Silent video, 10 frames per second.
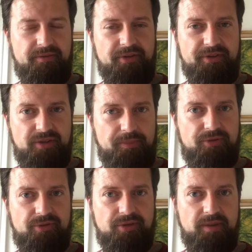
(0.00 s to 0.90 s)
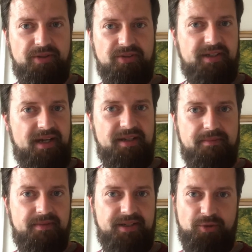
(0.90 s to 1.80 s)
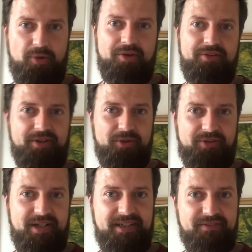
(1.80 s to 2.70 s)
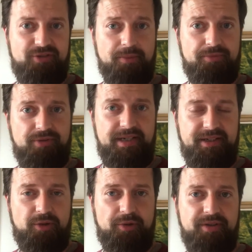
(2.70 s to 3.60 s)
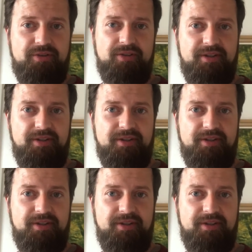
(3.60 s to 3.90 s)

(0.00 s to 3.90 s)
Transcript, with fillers: for the sub tournaments, and I adore those kind of sub categories.